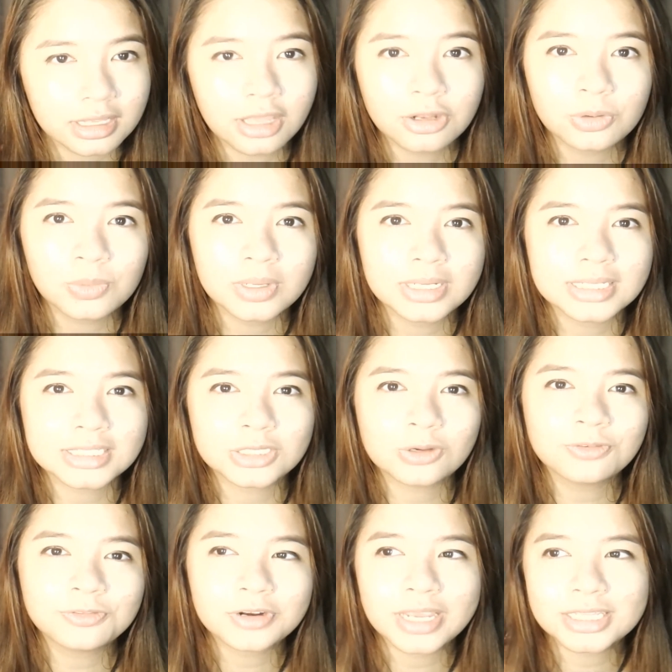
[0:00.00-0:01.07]
The other one is
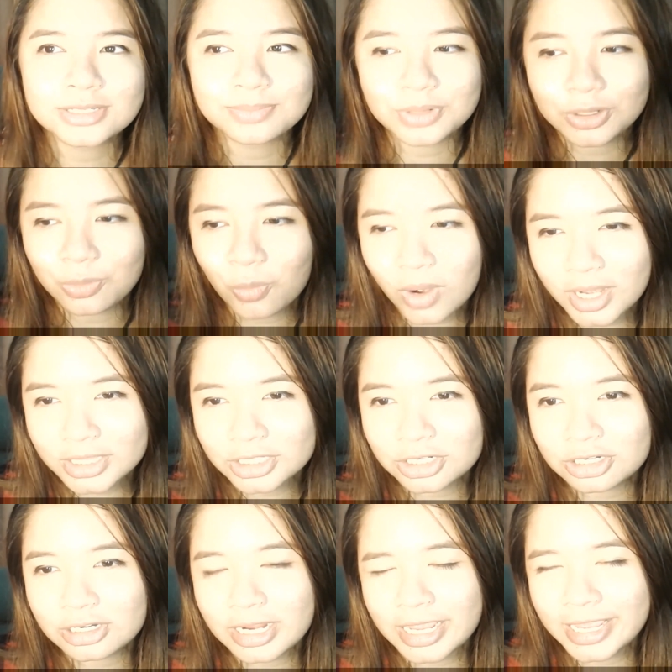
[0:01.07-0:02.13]
don't forget to bring
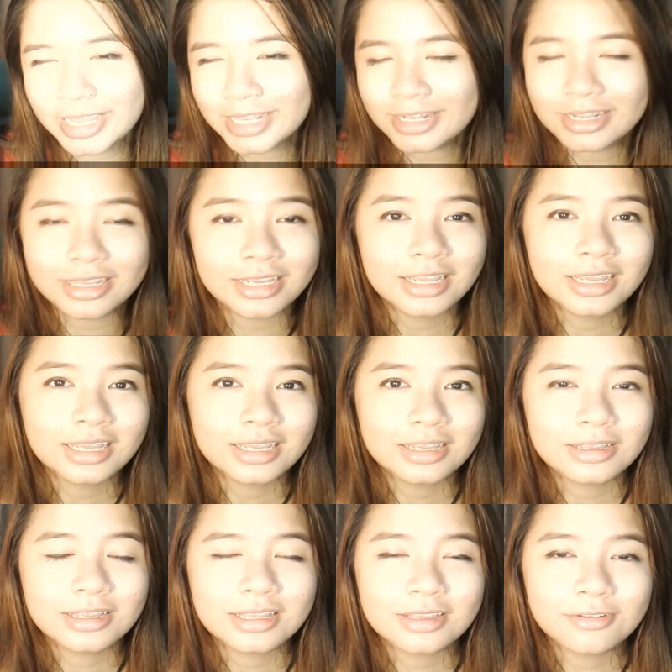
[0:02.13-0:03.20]
water and
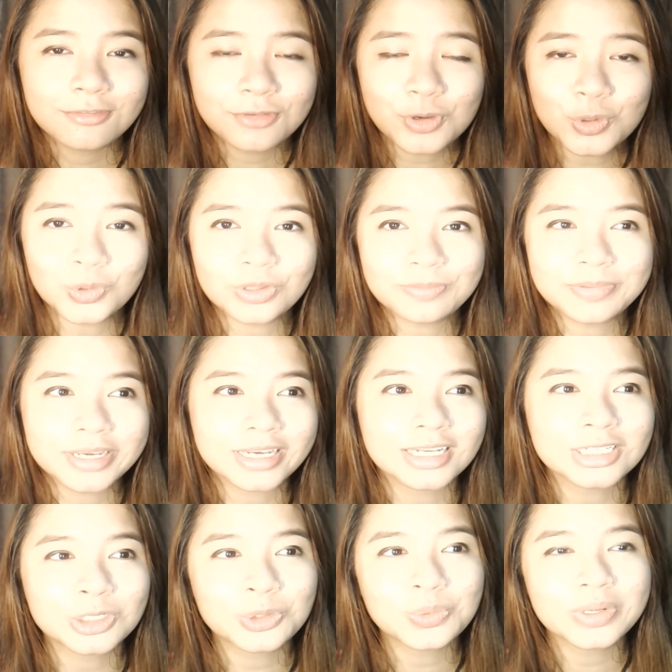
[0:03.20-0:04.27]
food
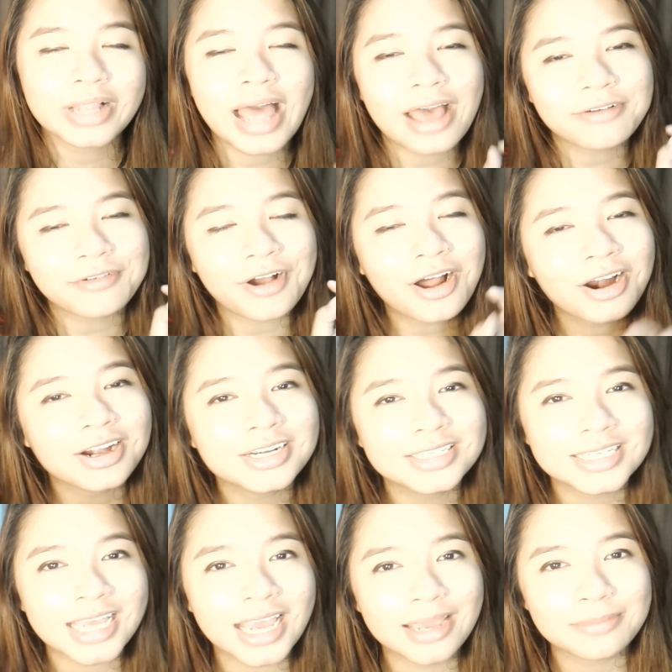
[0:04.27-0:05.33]
because you will have a hard
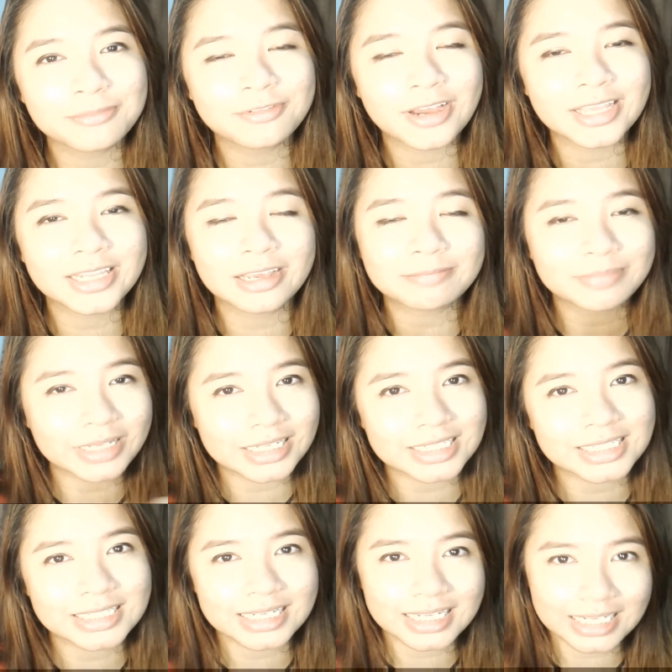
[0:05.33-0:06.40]
time finding a
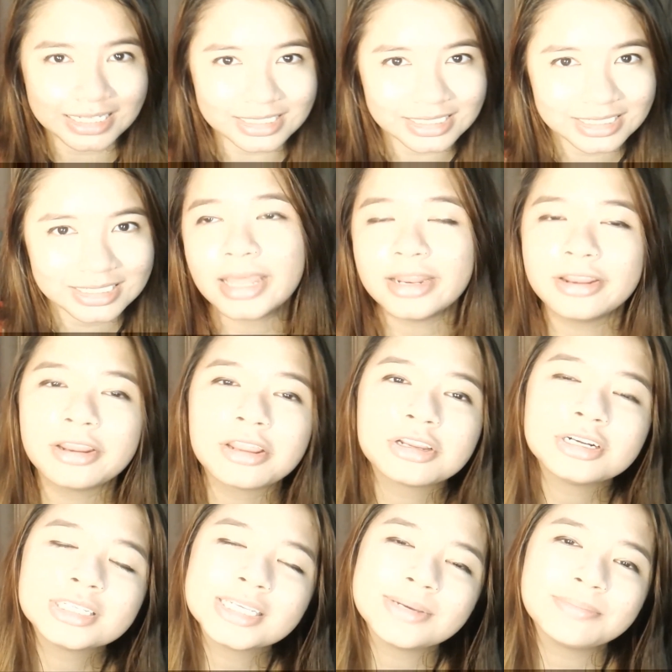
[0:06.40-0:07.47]
place to eat. And
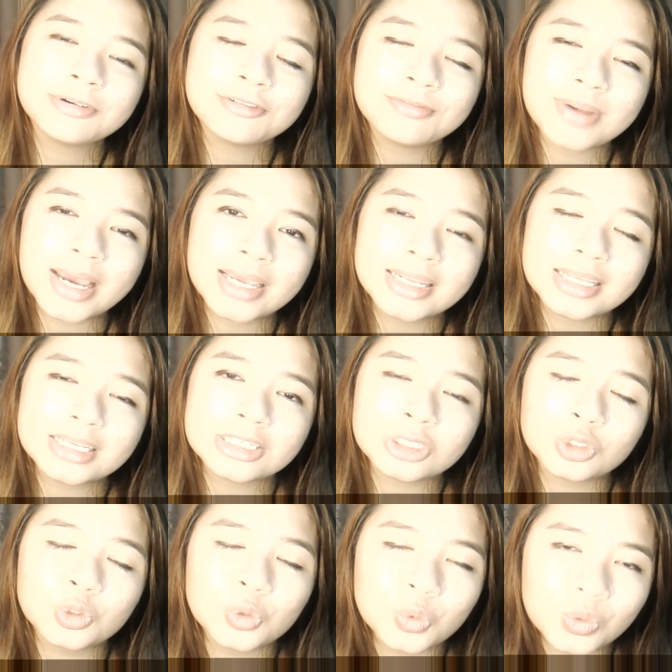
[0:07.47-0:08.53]
another tip of mine
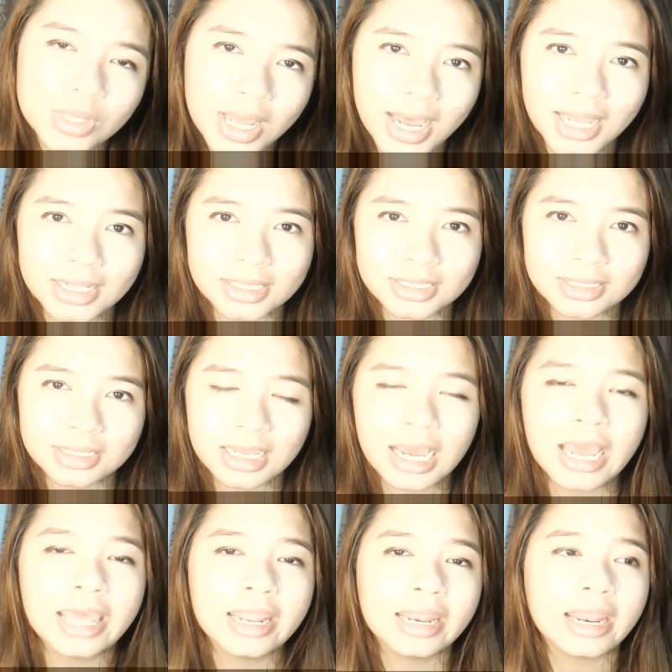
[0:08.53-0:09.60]
is do not,
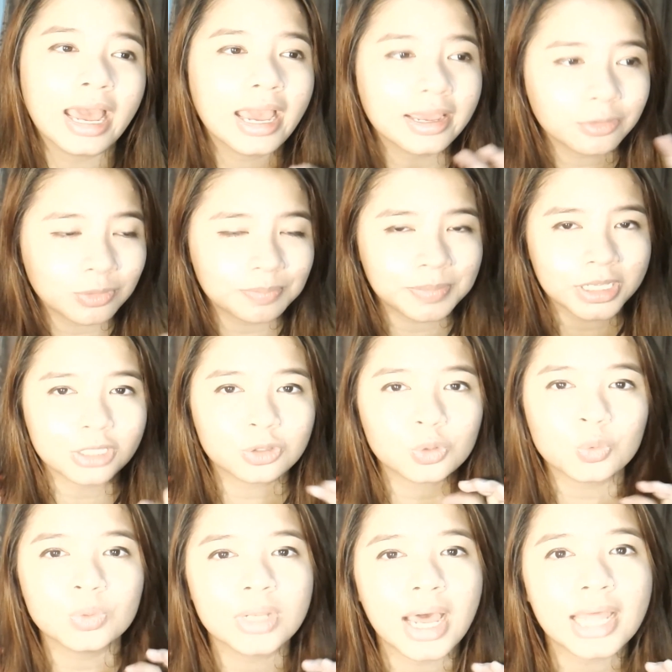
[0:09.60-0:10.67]
and I repeat,
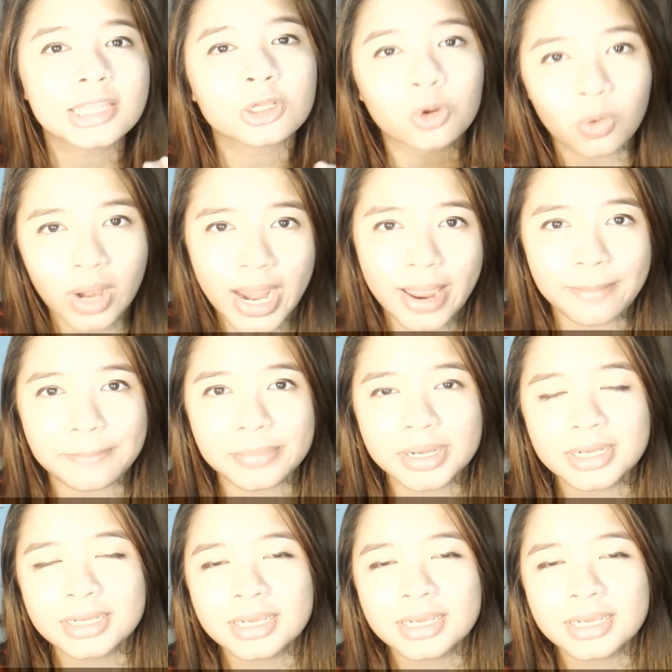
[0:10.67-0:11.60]
do not cram